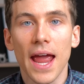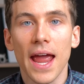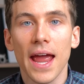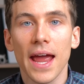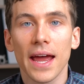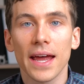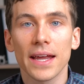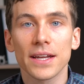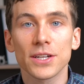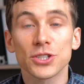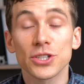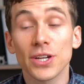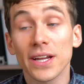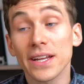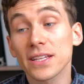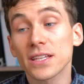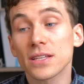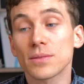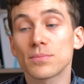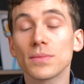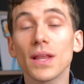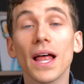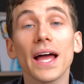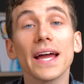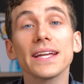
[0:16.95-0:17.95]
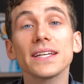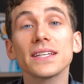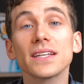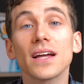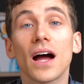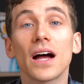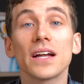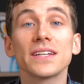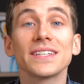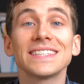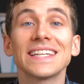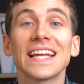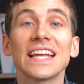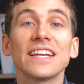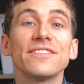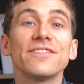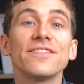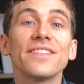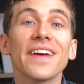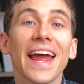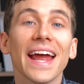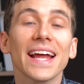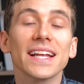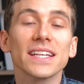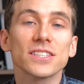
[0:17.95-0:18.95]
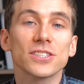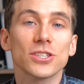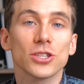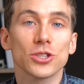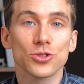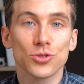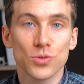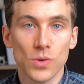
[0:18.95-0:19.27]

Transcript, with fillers: and shedding some light on an advanced